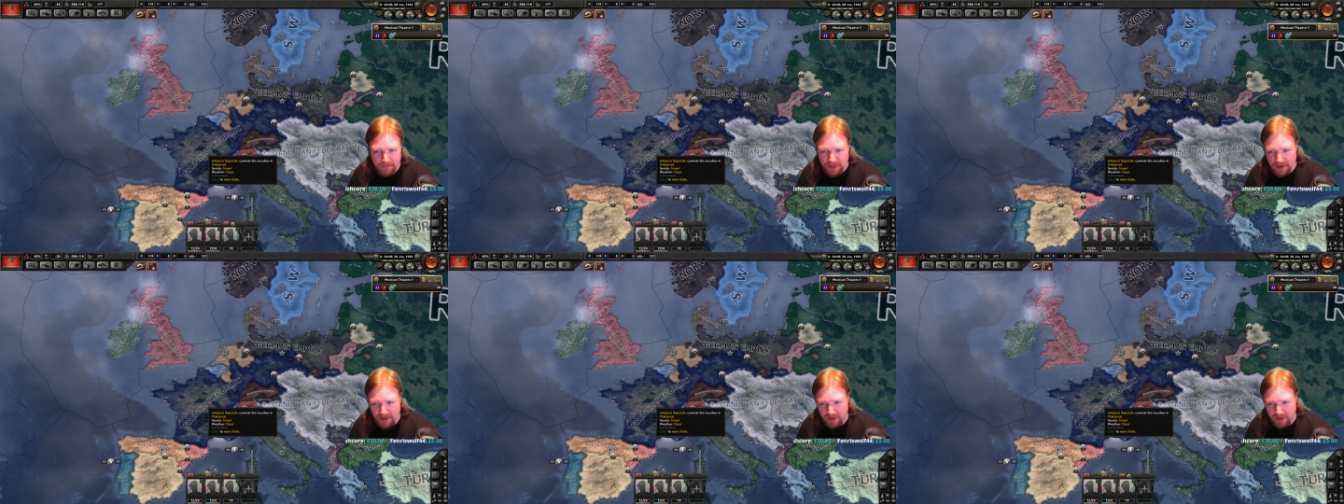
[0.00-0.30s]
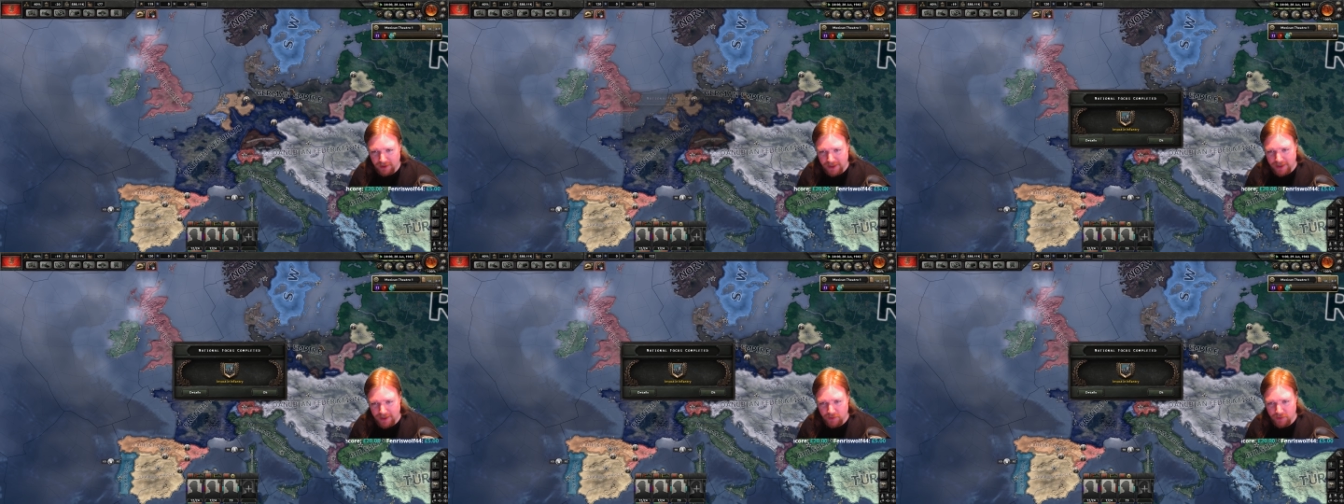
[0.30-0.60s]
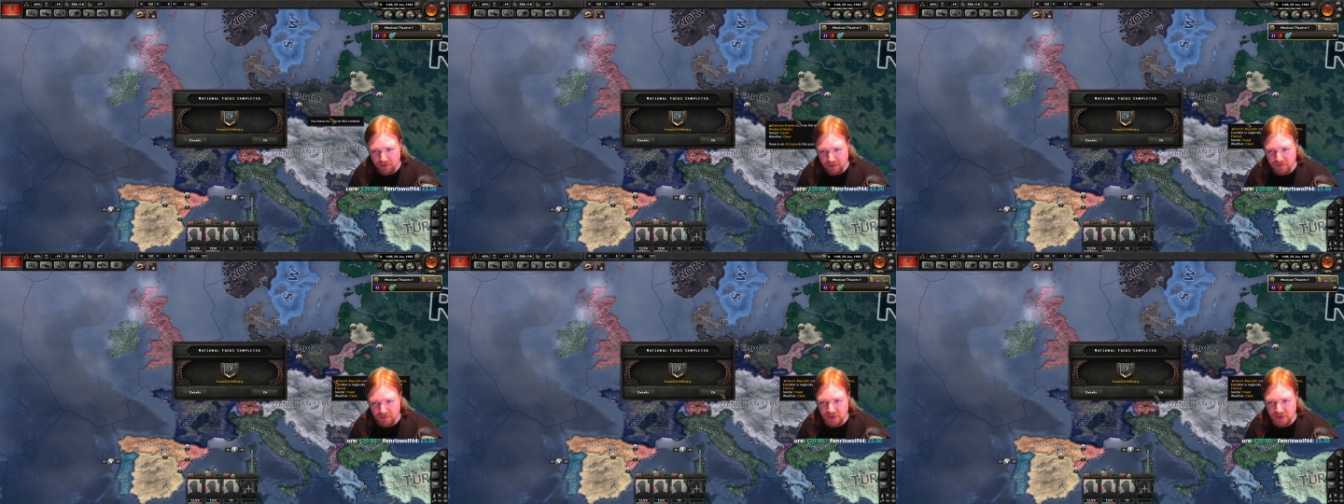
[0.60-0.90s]
and are now with
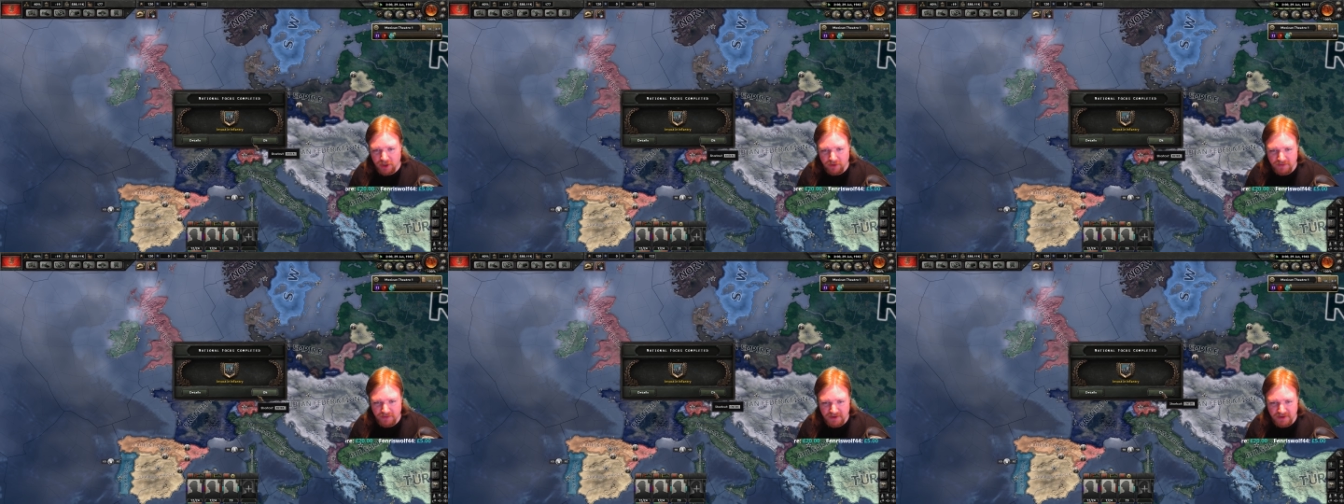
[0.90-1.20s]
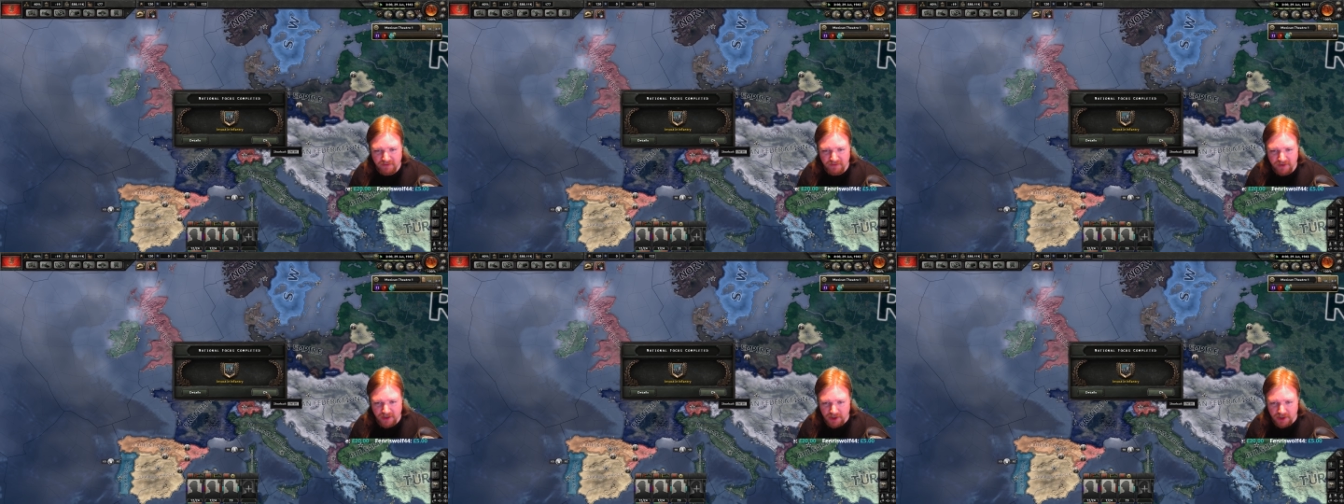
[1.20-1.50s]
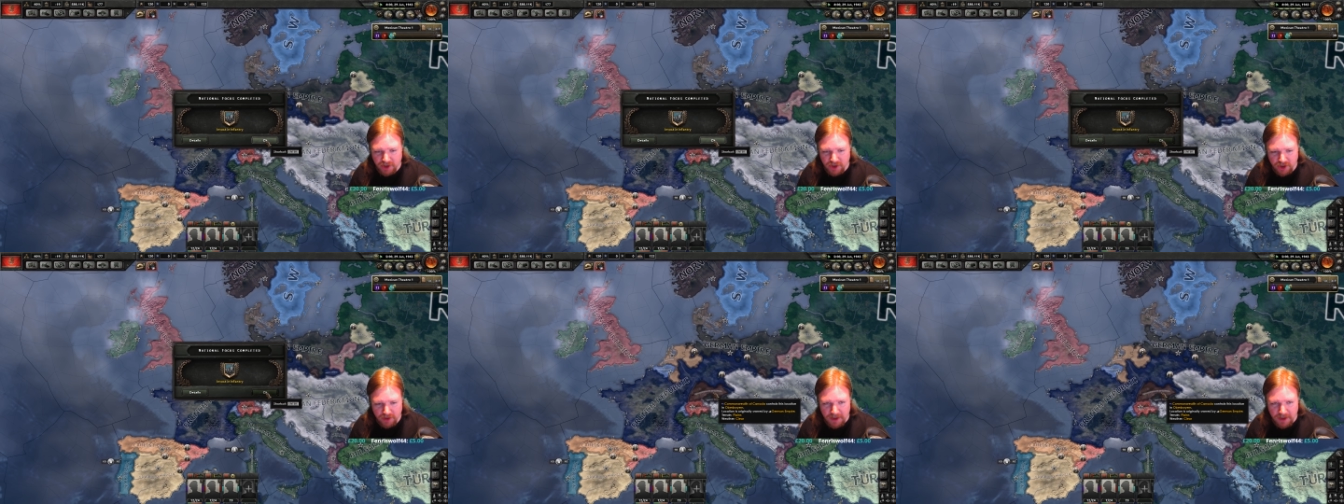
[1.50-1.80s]
themselves invading
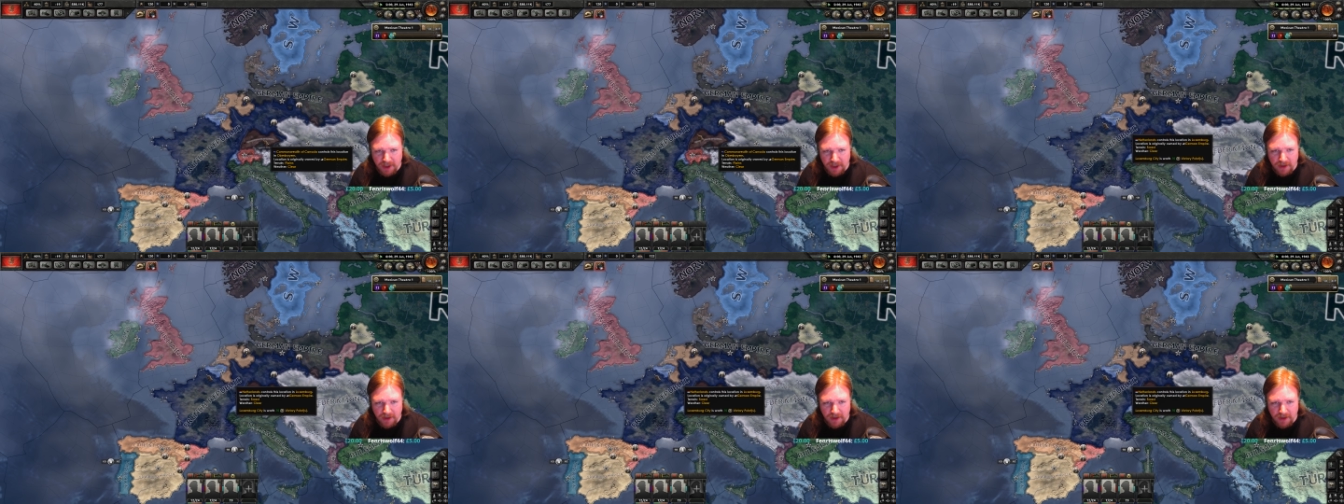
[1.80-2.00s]
Germany.